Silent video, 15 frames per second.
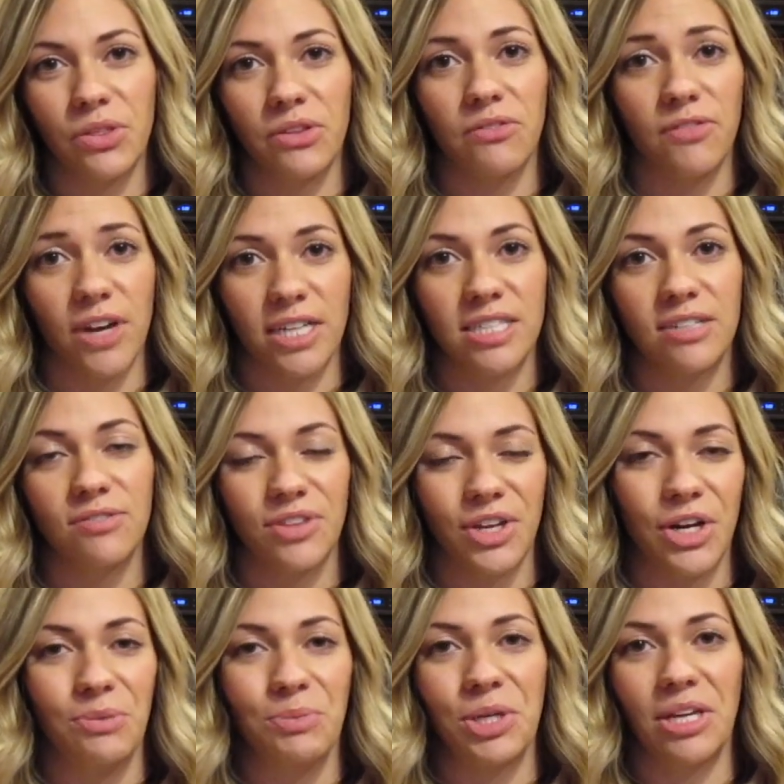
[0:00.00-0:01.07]
effective
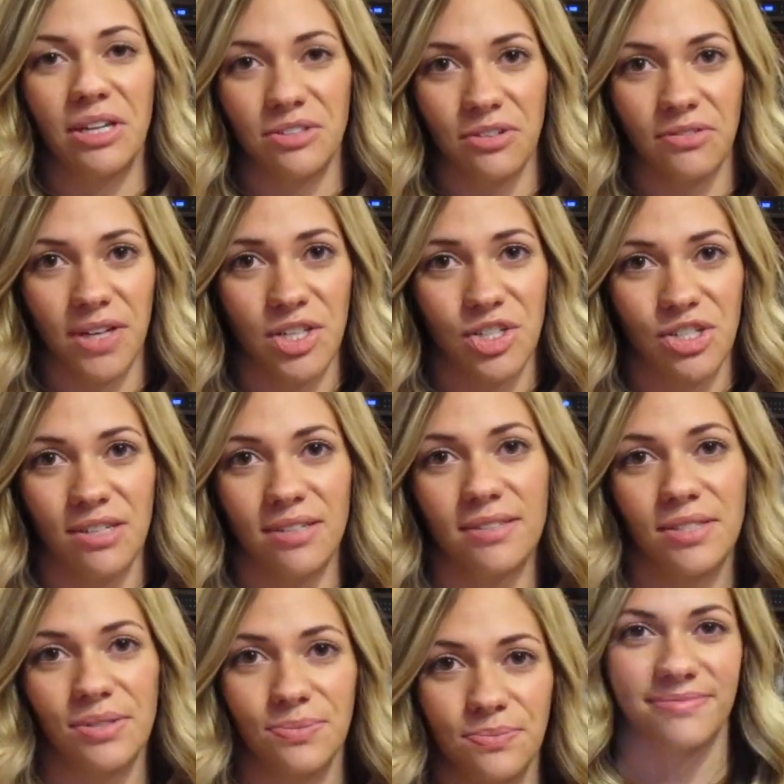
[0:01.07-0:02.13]
therapy
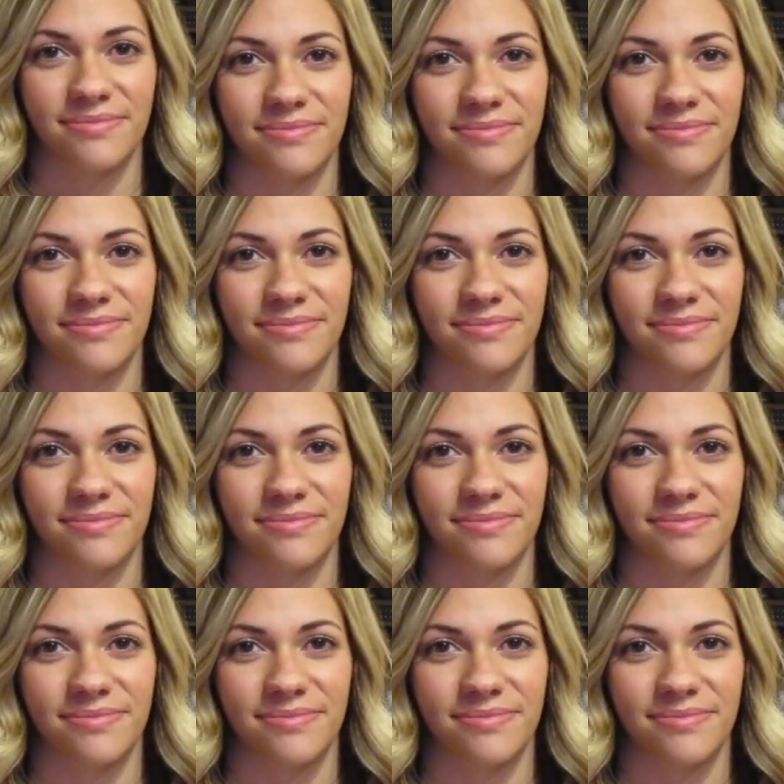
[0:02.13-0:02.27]
interventions.